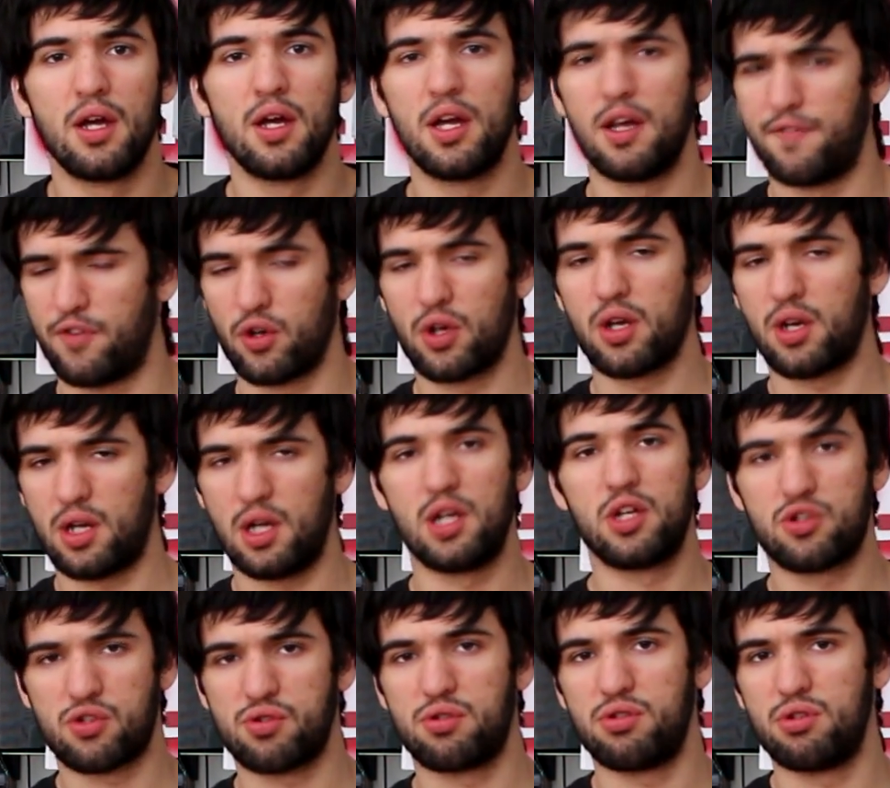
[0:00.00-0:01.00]
If you're going to
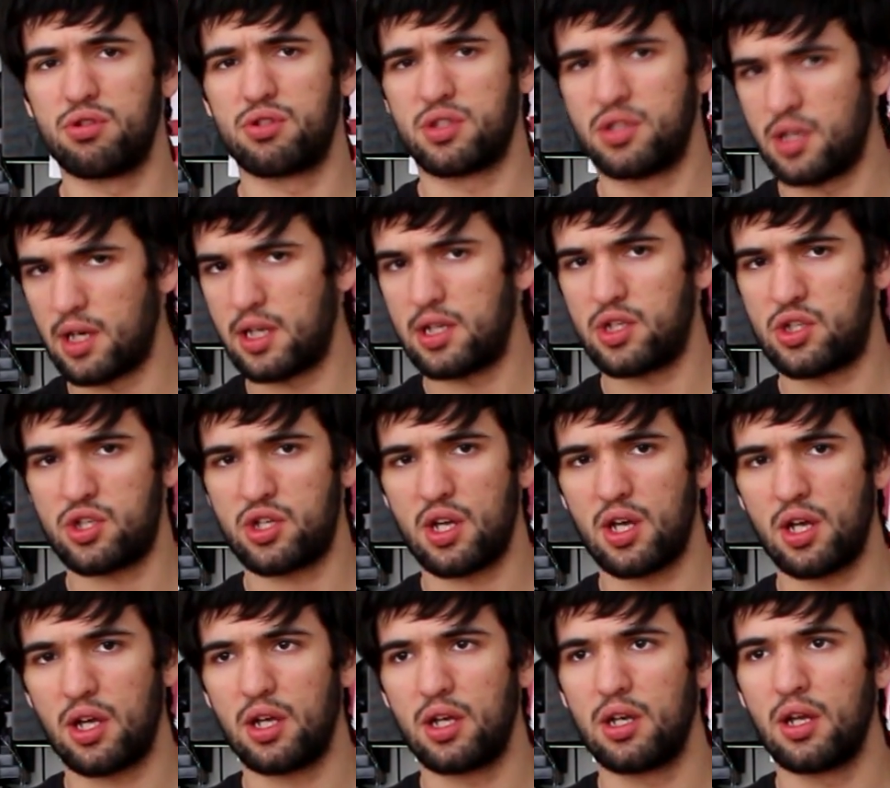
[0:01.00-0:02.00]
introduce
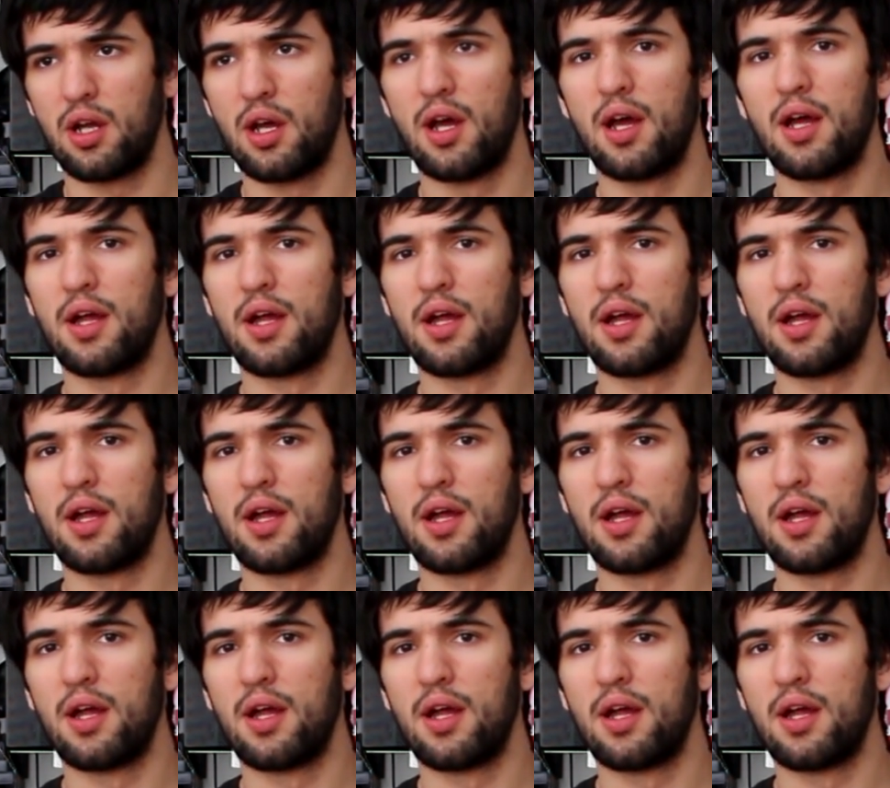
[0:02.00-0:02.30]
Nightshade,